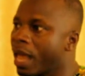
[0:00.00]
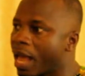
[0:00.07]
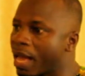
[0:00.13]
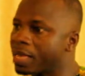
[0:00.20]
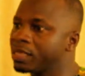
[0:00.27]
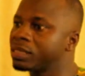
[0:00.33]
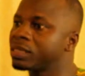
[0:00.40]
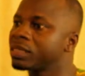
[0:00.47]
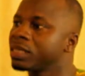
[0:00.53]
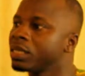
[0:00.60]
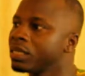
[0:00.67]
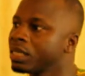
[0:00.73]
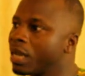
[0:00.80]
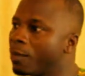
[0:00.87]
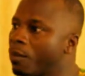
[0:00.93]
and
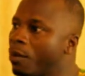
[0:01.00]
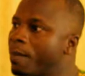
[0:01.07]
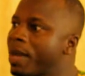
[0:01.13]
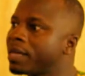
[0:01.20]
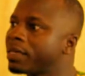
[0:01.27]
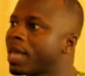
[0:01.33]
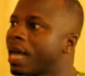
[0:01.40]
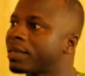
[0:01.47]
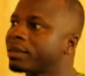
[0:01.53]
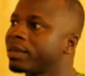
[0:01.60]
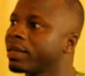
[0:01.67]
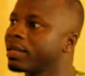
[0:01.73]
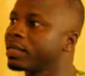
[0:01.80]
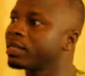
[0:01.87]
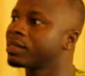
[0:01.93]
the moment that
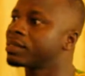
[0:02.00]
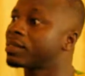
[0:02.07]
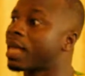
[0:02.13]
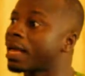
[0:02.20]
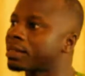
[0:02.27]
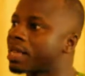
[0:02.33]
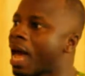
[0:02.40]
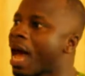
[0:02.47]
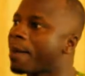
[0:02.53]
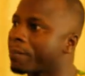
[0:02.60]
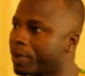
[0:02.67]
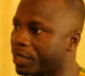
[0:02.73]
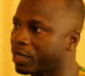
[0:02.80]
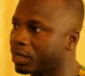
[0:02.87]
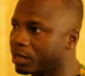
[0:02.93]
thing starts
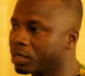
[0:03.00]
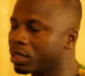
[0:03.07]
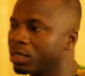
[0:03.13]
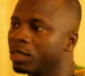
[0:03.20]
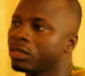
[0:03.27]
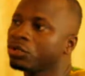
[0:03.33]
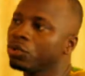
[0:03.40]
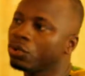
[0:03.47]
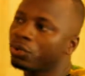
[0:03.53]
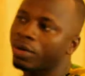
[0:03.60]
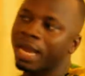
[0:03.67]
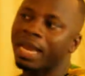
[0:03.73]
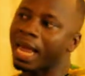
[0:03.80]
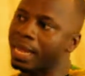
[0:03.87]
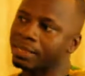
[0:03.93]
happening, you
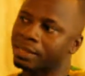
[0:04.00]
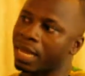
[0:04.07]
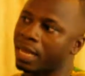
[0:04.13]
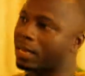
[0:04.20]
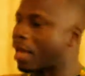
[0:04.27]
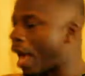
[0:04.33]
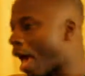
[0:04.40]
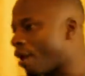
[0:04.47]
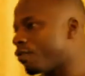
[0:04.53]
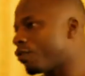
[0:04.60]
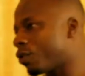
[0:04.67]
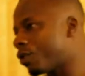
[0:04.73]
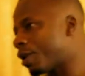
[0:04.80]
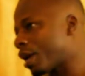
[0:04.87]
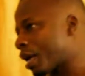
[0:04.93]
realize that
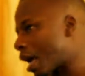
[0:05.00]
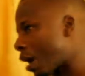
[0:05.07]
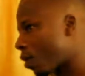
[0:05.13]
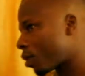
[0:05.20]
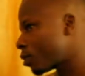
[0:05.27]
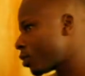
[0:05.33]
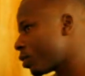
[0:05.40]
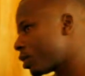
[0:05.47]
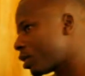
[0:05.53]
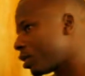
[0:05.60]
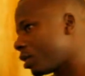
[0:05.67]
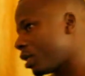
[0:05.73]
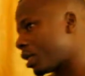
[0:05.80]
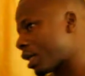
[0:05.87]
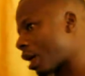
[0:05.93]
Ivorian can
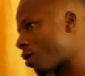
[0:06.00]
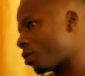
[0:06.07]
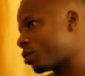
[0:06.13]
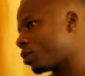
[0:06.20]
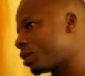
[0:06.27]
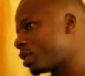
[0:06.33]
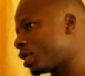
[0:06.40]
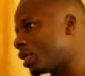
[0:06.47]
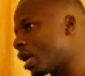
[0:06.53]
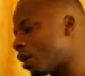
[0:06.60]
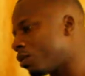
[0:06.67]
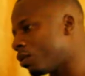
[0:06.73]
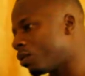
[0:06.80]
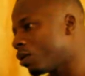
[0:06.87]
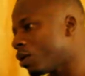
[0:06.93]
also say
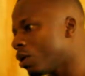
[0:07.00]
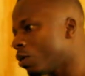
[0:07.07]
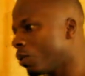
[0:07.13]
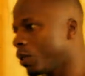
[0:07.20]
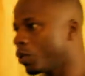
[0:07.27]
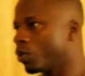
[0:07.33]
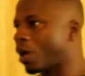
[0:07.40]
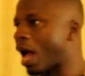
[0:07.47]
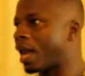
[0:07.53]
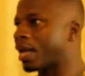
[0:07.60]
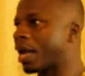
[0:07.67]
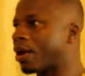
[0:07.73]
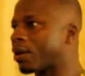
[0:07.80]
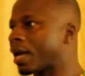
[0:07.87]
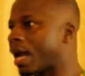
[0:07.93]
that no, we won't
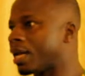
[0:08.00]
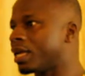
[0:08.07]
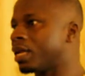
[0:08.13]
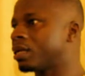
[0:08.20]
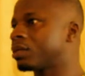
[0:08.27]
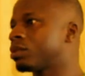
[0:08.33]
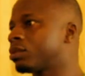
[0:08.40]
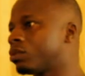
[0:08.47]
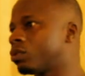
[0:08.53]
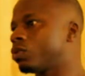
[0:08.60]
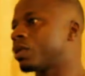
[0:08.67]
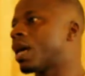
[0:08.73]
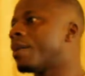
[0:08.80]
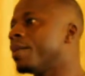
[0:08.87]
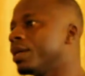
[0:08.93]
allow Ghanaians
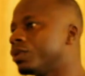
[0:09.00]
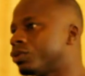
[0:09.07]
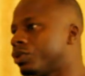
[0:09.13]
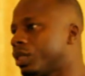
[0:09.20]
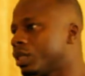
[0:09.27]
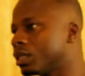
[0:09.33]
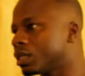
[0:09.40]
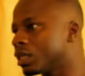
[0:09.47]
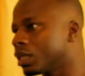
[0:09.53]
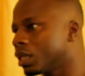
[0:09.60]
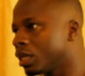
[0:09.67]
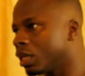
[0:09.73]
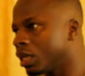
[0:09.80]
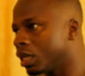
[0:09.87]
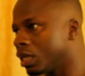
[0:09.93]
to come and trade
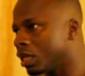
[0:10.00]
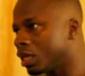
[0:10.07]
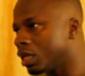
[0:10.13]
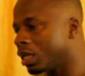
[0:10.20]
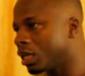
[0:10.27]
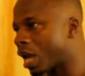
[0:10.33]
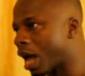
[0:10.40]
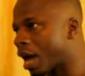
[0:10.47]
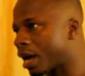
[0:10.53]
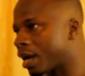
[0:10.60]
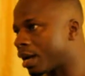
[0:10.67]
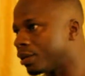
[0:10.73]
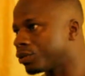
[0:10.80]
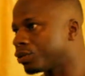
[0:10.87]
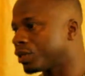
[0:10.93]
in our
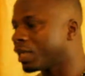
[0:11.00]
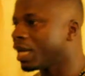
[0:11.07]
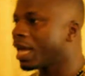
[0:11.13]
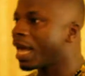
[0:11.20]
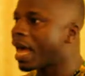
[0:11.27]
country.